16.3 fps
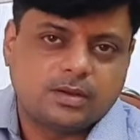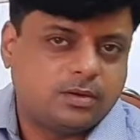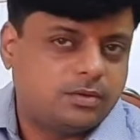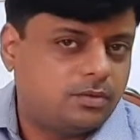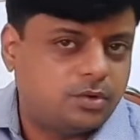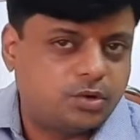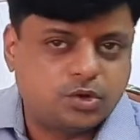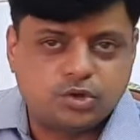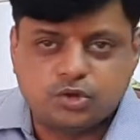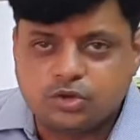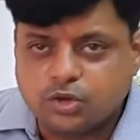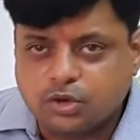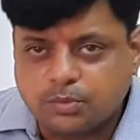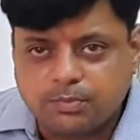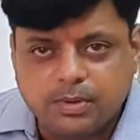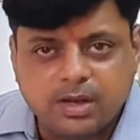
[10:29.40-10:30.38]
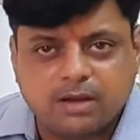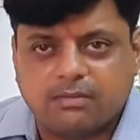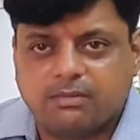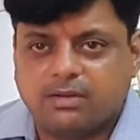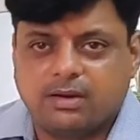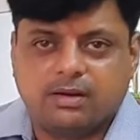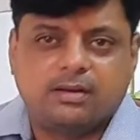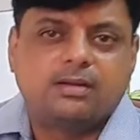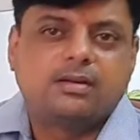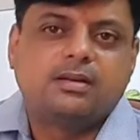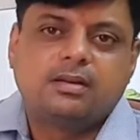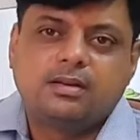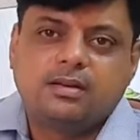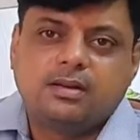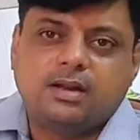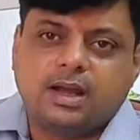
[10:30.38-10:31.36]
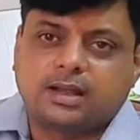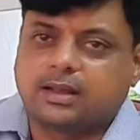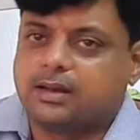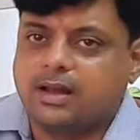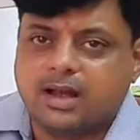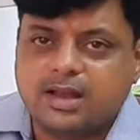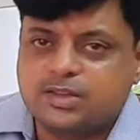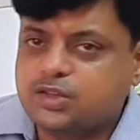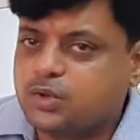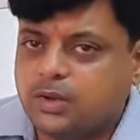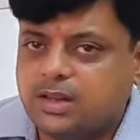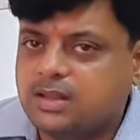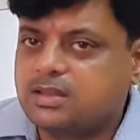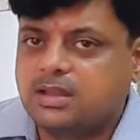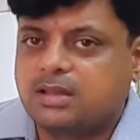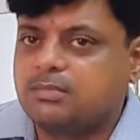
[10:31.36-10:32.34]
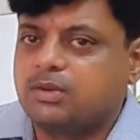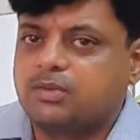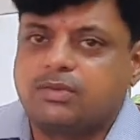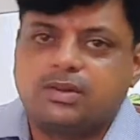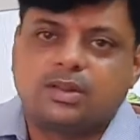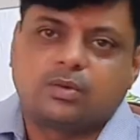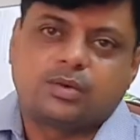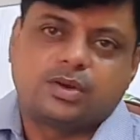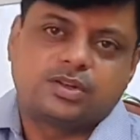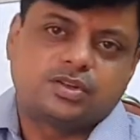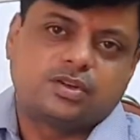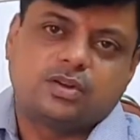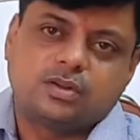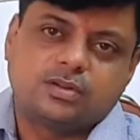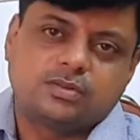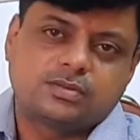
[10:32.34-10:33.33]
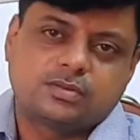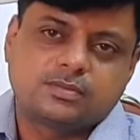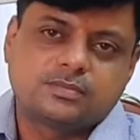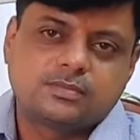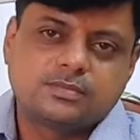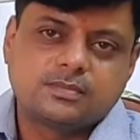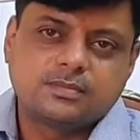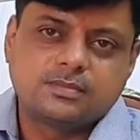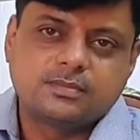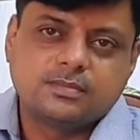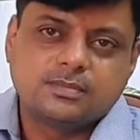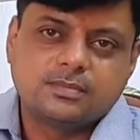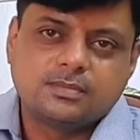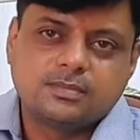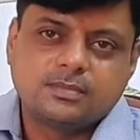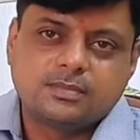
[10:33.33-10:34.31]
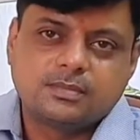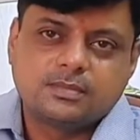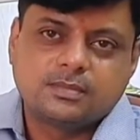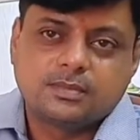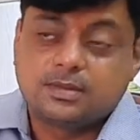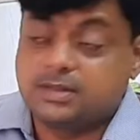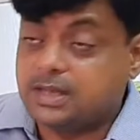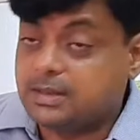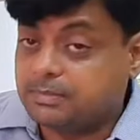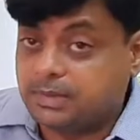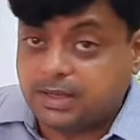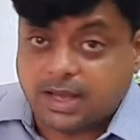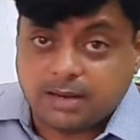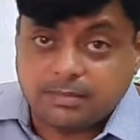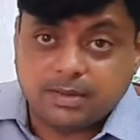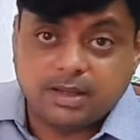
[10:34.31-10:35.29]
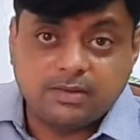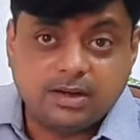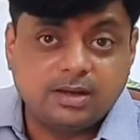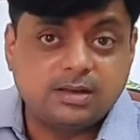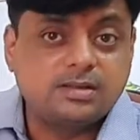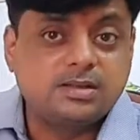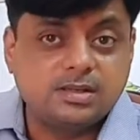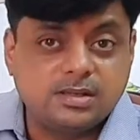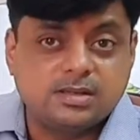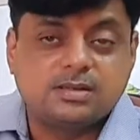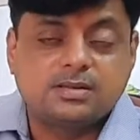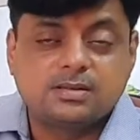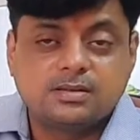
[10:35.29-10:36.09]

You should be aware. I can ask you anything in between the question also. Same thing can be given in a GD.